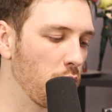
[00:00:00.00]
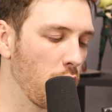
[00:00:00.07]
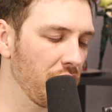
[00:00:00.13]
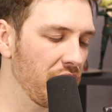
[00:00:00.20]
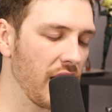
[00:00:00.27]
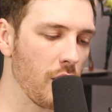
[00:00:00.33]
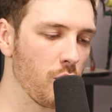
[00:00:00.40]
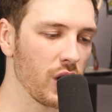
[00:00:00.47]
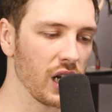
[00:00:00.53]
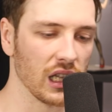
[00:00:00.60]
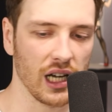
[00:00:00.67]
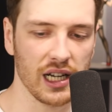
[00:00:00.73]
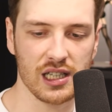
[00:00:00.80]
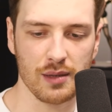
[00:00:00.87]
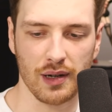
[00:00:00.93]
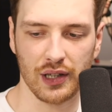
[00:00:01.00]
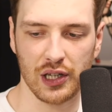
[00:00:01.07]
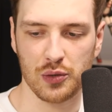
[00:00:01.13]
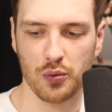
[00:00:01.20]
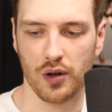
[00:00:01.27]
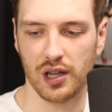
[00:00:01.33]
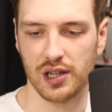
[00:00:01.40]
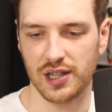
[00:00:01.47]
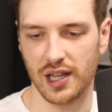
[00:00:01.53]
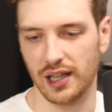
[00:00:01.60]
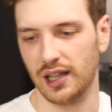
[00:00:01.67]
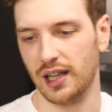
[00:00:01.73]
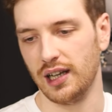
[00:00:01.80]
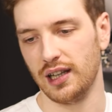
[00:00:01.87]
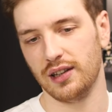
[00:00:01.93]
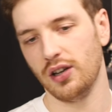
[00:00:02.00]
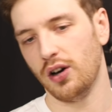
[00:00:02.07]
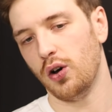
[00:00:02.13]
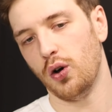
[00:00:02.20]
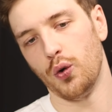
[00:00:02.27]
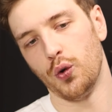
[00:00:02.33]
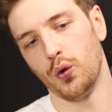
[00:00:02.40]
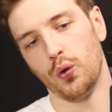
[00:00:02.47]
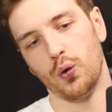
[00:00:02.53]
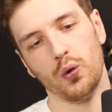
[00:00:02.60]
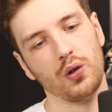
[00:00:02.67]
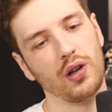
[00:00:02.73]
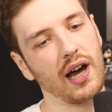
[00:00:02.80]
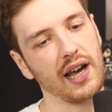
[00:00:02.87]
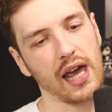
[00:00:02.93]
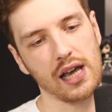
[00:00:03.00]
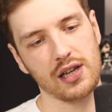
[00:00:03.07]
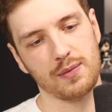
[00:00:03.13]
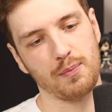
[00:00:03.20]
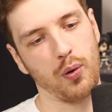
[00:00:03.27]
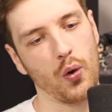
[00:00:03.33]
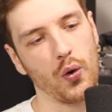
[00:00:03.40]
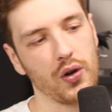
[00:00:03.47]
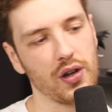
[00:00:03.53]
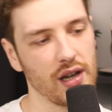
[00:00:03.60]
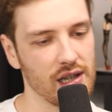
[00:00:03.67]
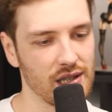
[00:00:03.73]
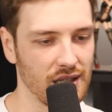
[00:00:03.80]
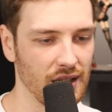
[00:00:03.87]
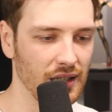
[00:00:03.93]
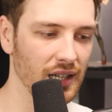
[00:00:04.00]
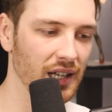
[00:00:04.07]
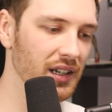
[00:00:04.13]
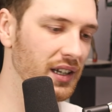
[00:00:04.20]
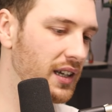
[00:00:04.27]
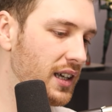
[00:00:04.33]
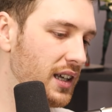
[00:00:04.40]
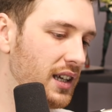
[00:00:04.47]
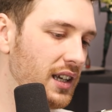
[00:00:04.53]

Like, one thing I really liked about this one is that like the whole, I guess, point is that like,